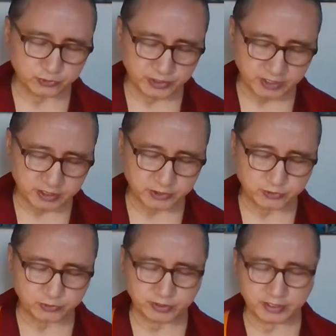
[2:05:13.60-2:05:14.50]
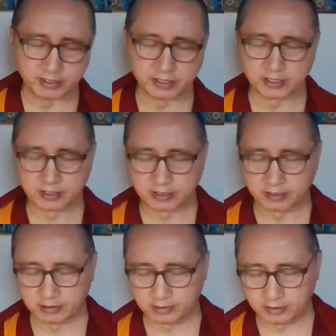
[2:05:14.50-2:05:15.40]
enter to the
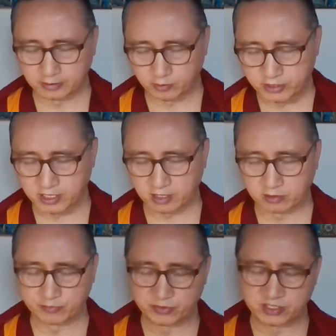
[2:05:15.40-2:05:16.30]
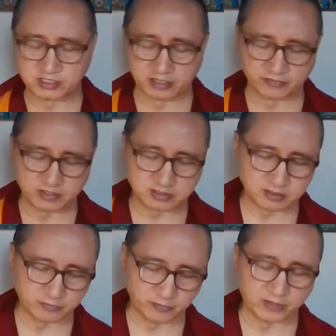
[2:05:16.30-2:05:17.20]
conduct of
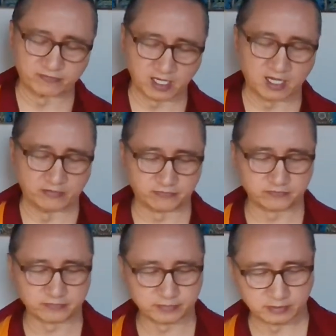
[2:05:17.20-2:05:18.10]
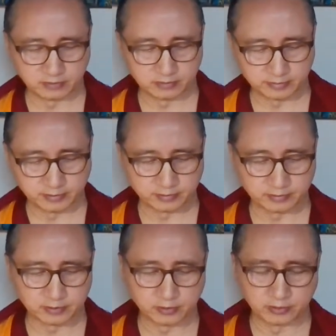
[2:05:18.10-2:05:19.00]
bodhisattva's way of life, or
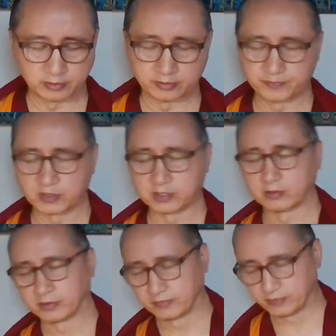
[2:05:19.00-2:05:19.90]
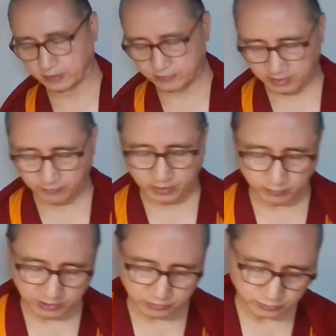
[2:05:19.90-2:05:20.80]
if
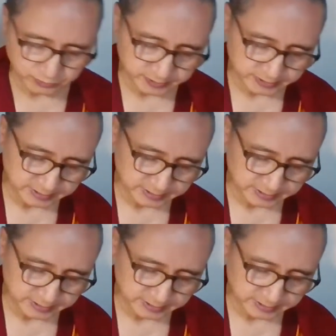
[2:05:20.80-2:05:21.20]
someone want to